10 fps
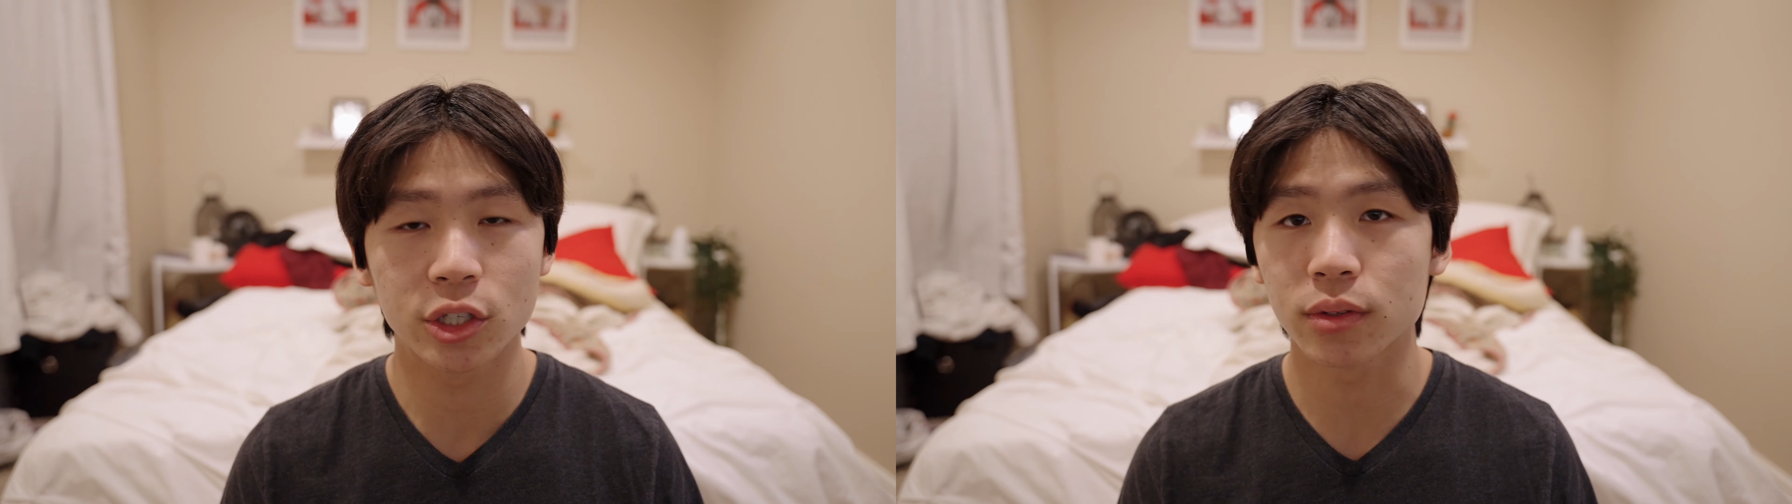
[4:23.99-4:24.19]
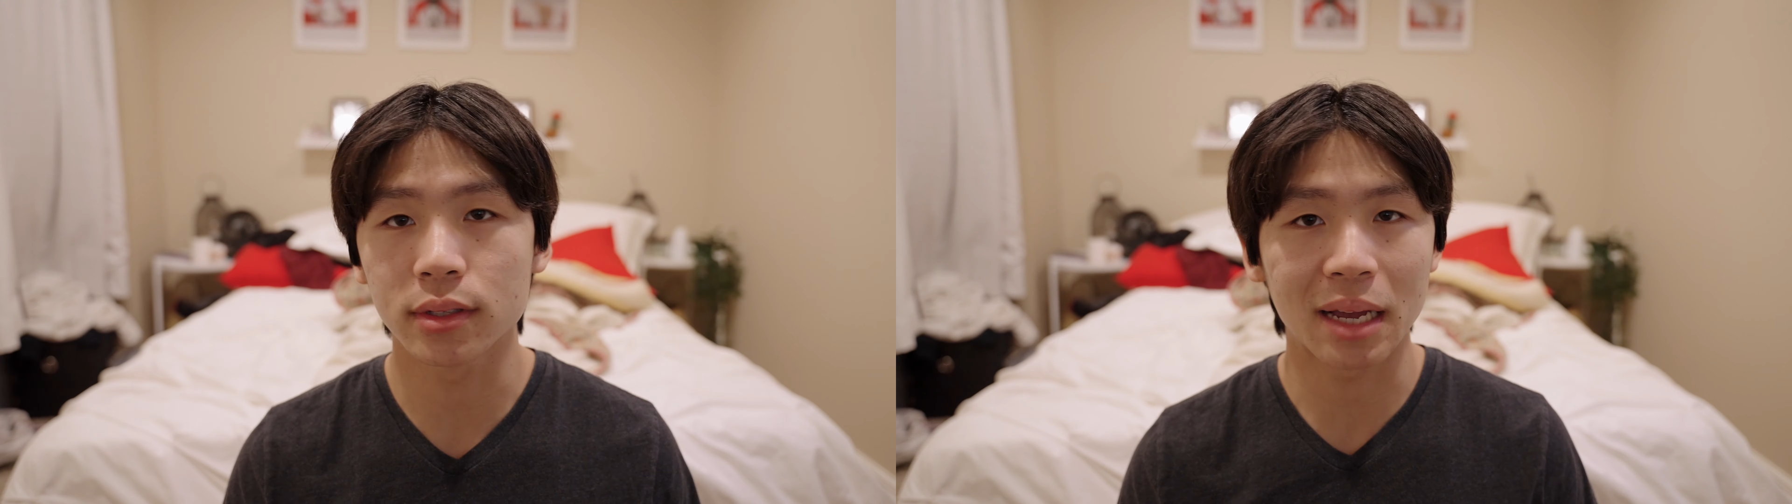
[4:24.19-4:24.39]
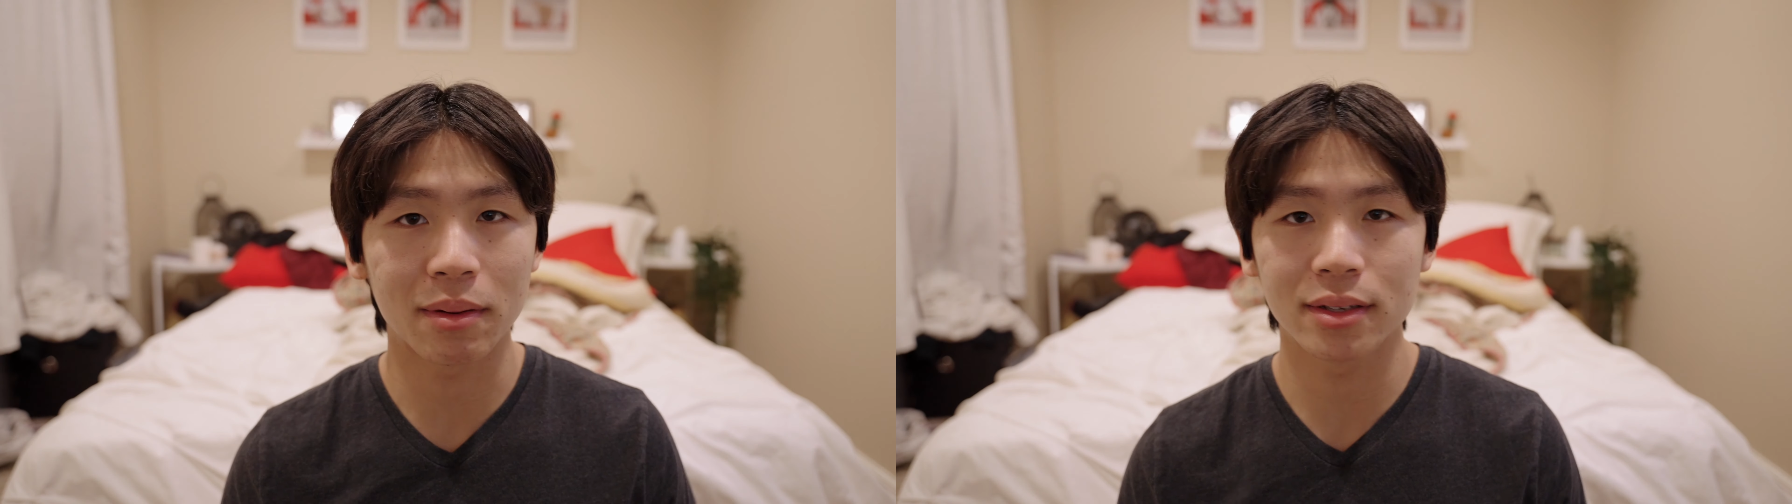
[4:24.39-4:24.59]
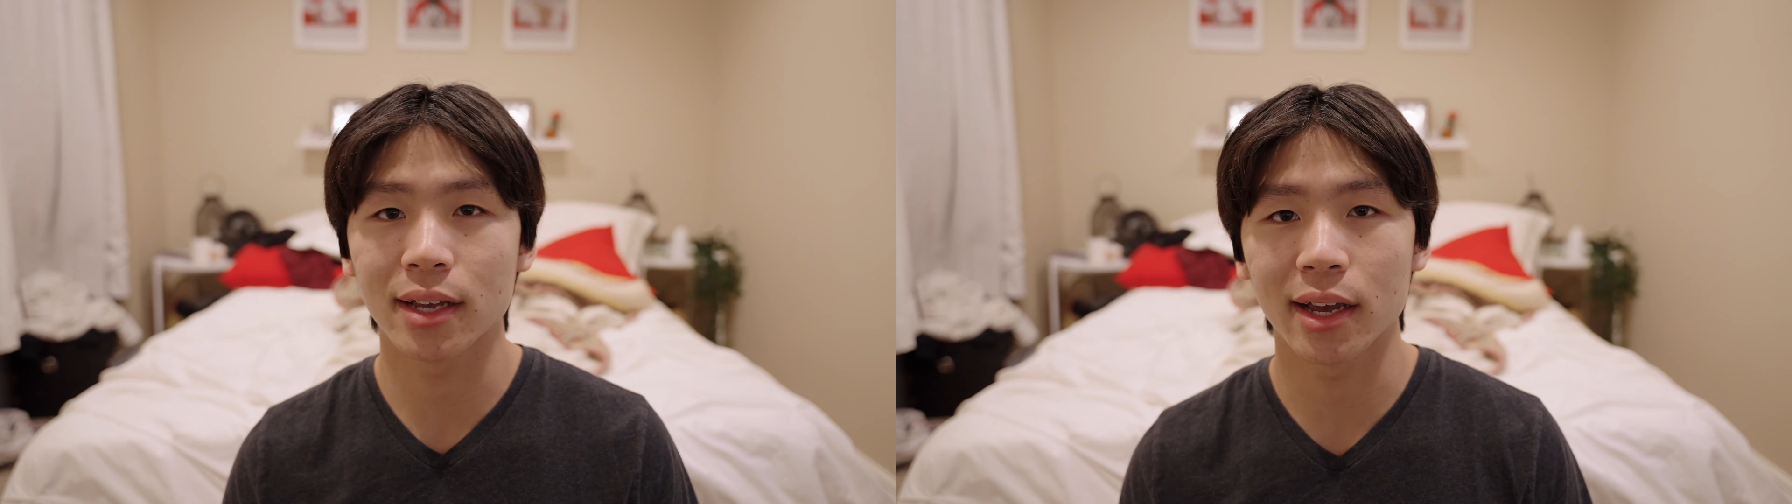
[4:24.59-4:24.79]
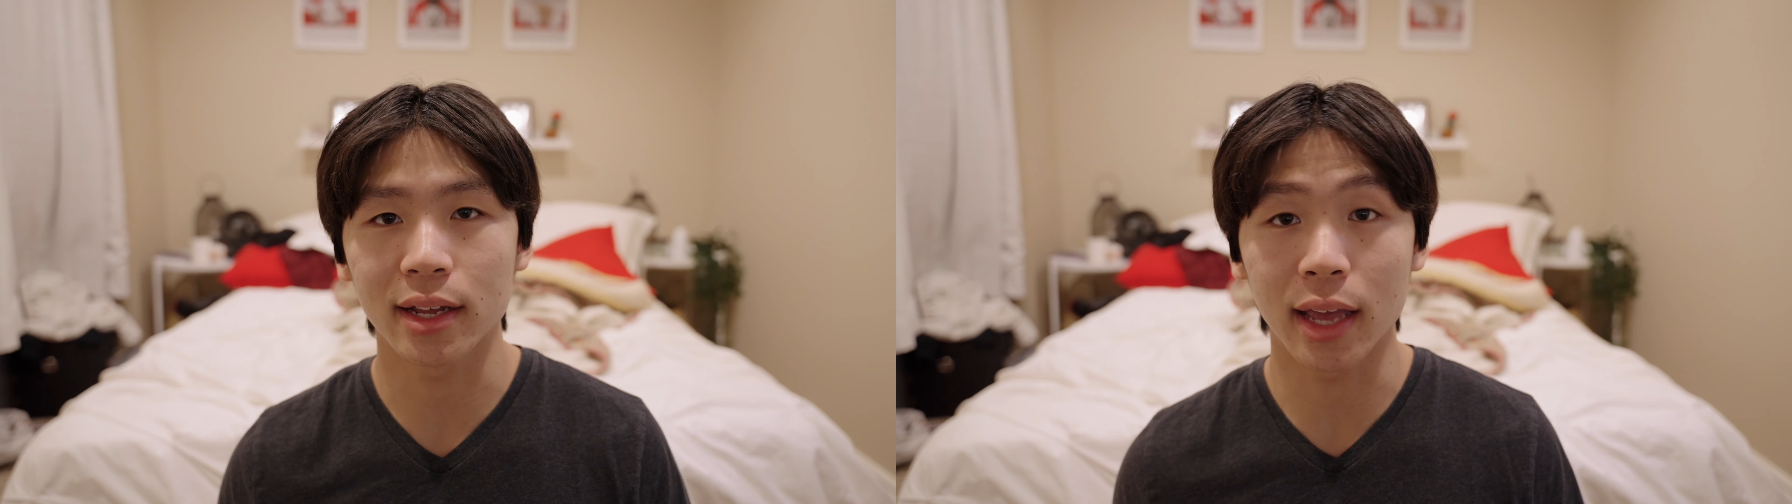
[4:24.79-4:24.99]
shooting side by
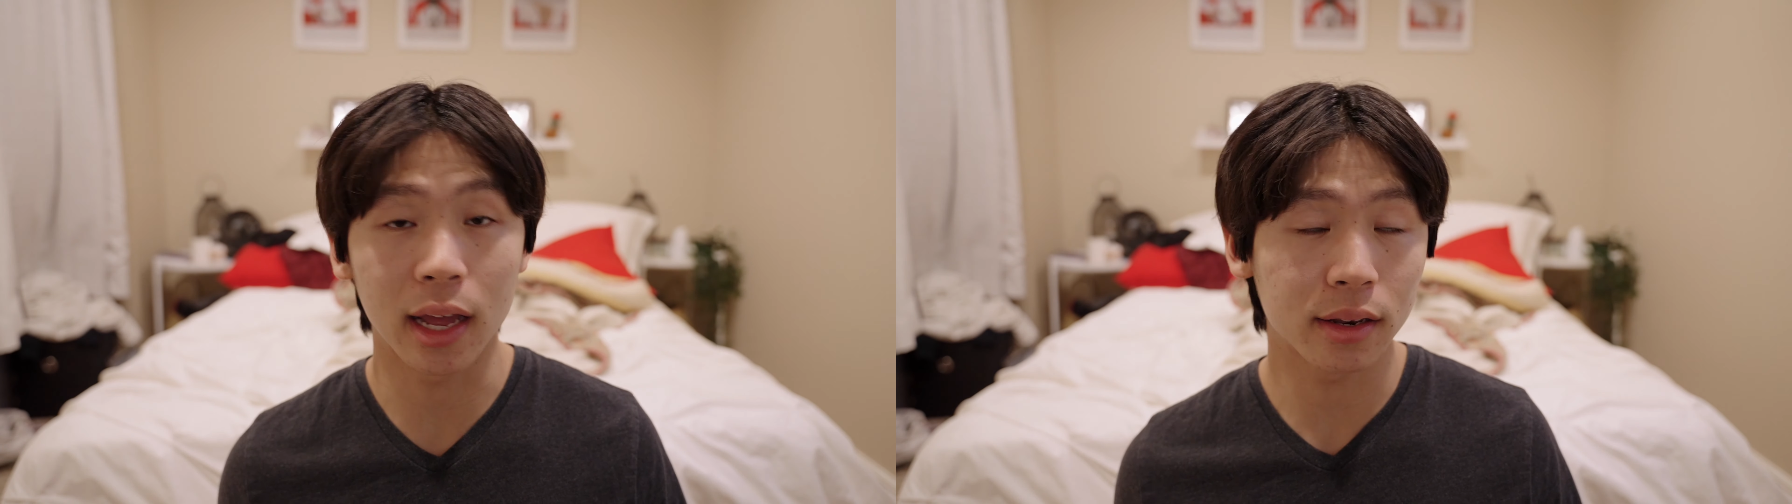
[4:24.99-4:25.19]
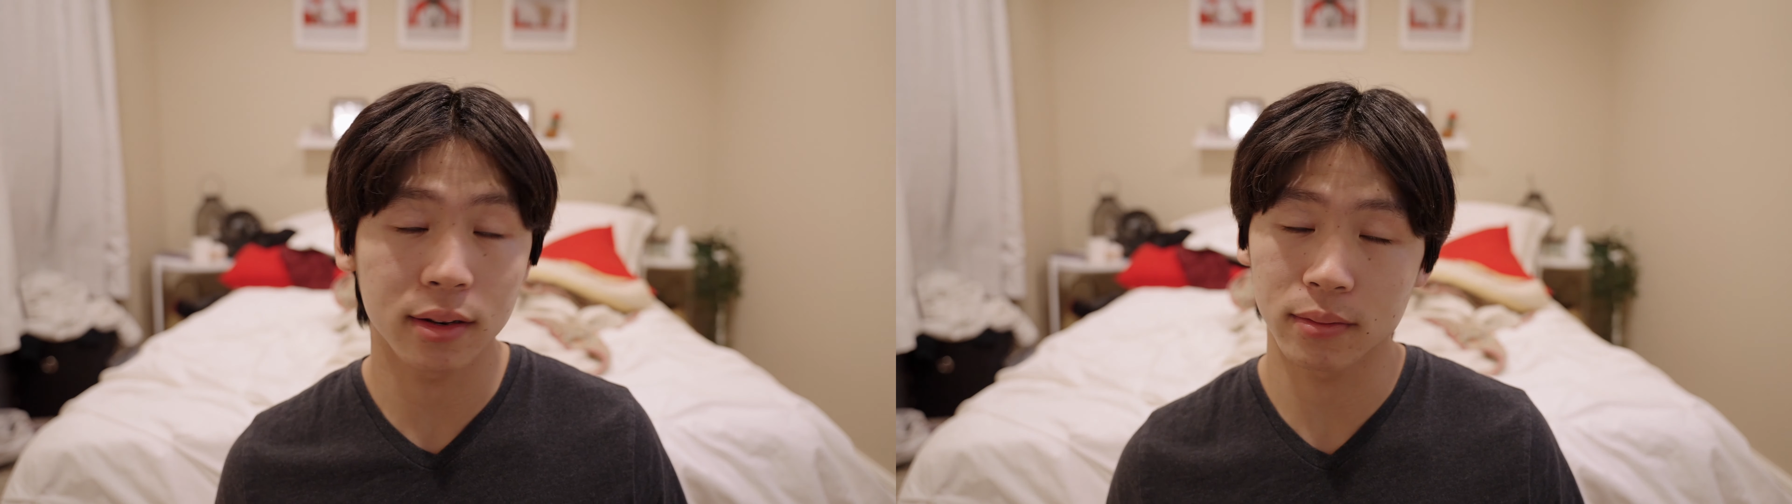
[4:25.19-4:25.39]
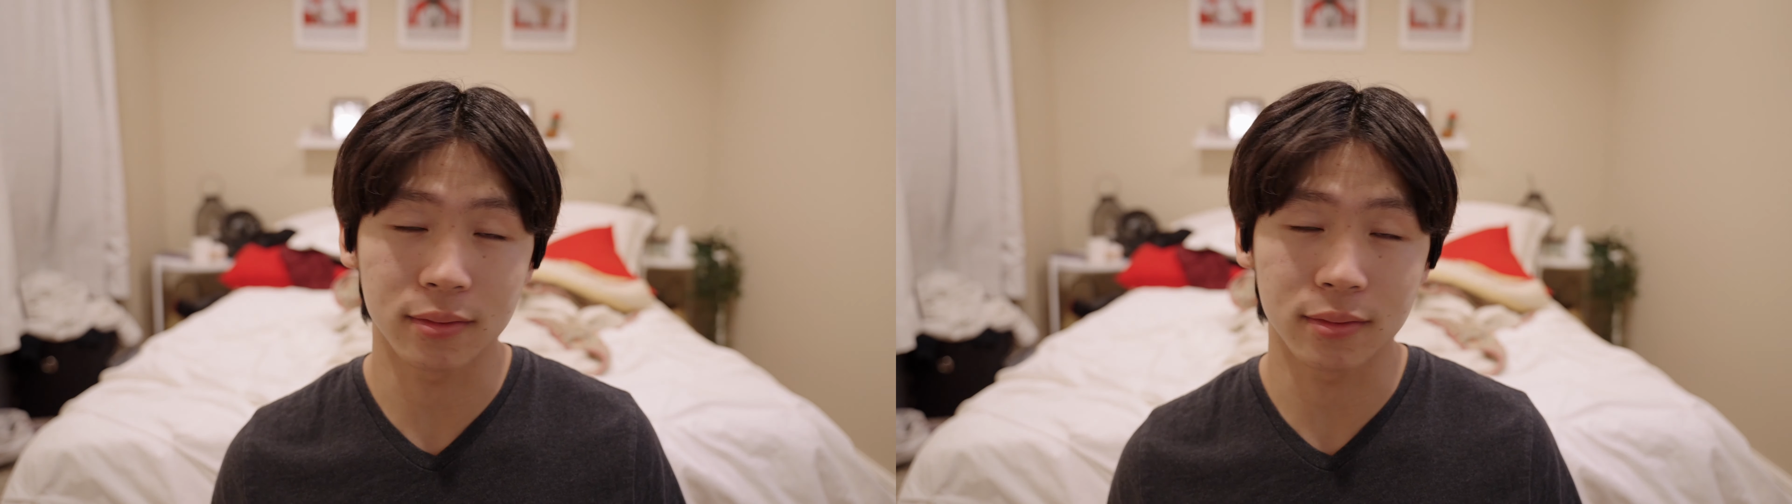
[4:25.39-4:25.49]
side, again,